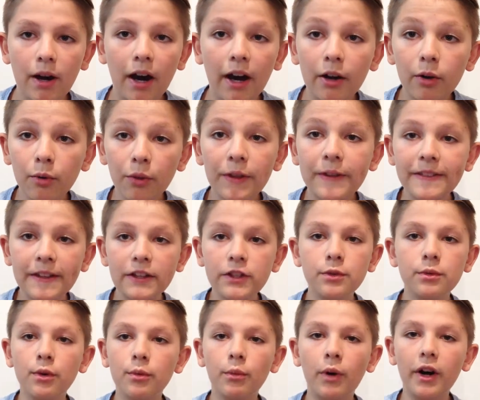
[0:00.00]
I don't think that you
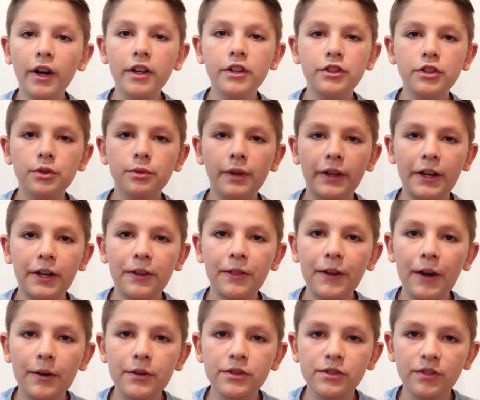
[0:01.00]
would want to do, like,
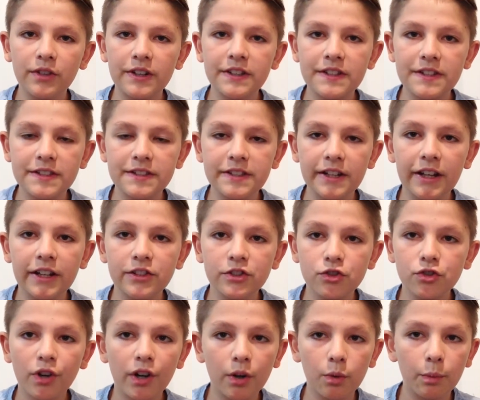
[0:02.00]
1,000 races a day to
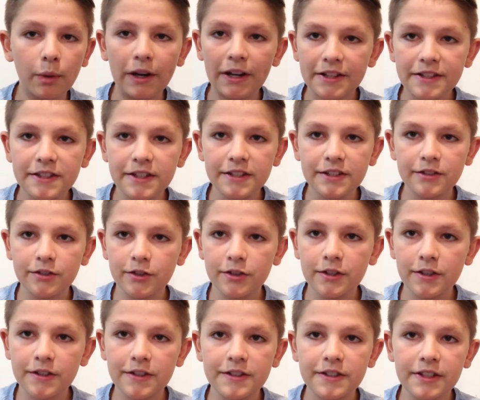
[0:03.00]
try to win a season just
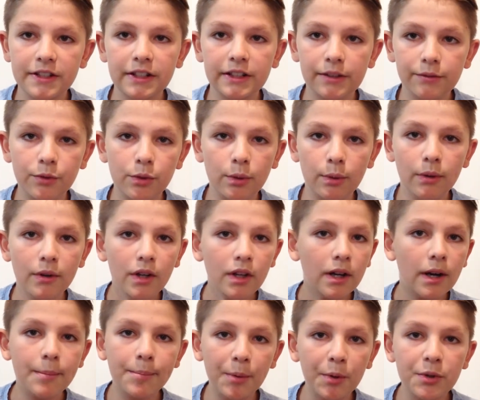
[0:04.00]
because it's going to give you
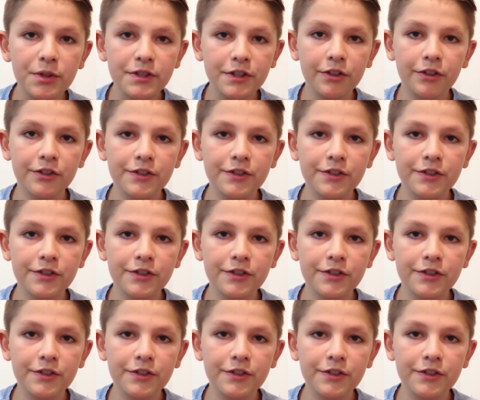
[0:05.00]
a boost in your